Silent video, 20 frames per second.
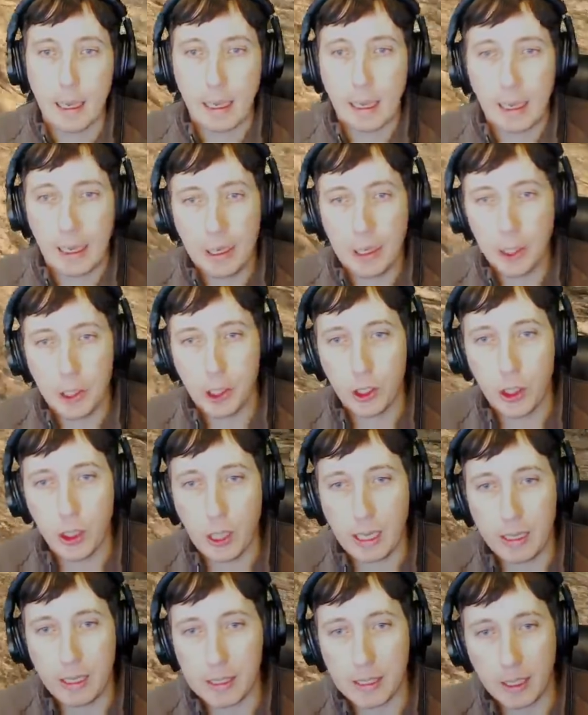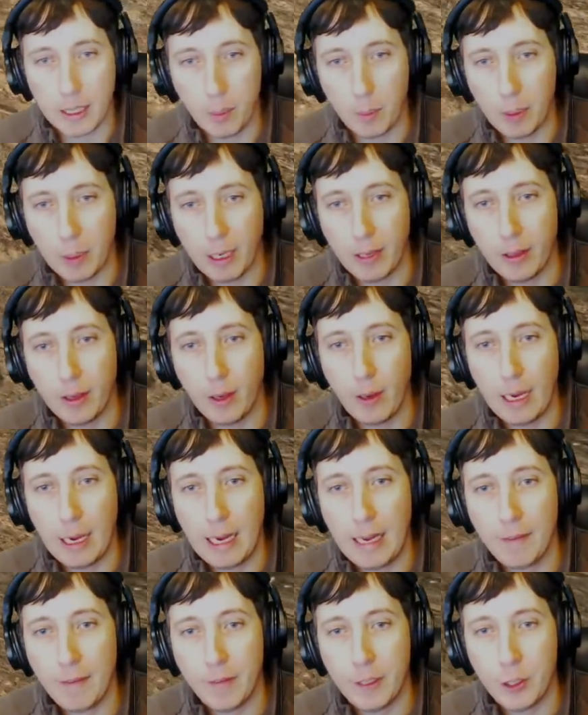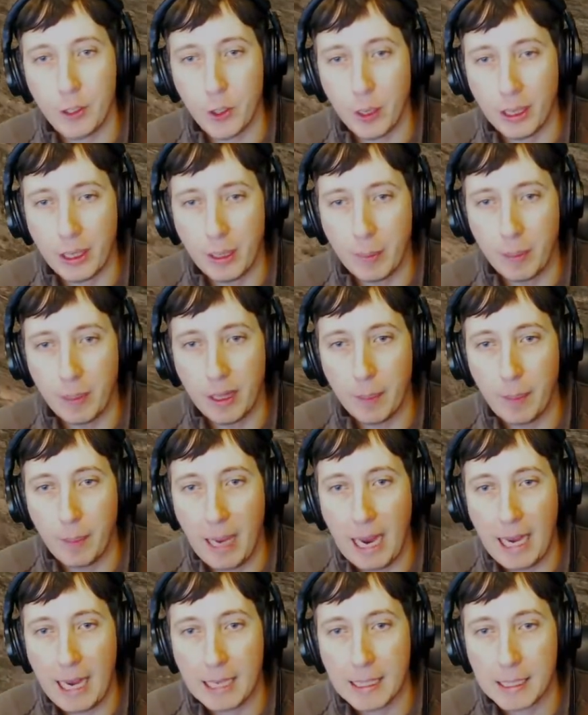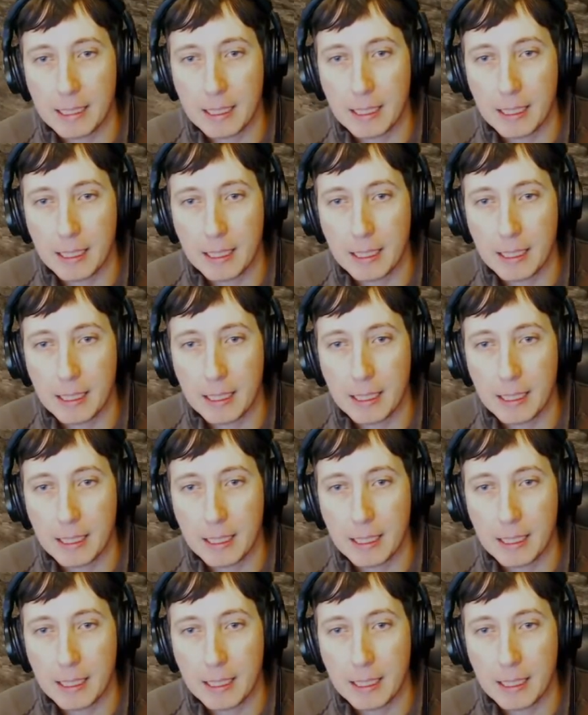I should try the single player though. I have enjoyed them in the past.